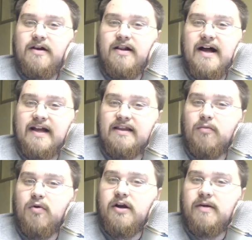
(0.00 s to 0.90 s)
o'clock in the
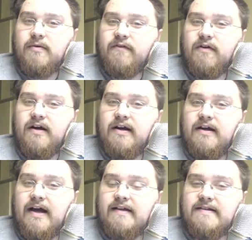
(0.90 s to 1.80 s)
morning before
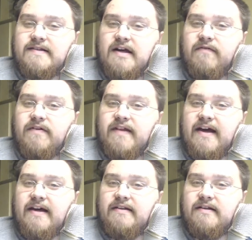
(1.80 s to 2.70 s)
I discovered
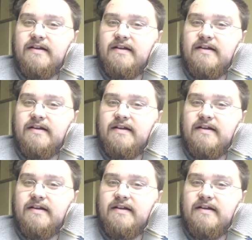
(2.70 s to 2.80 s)
that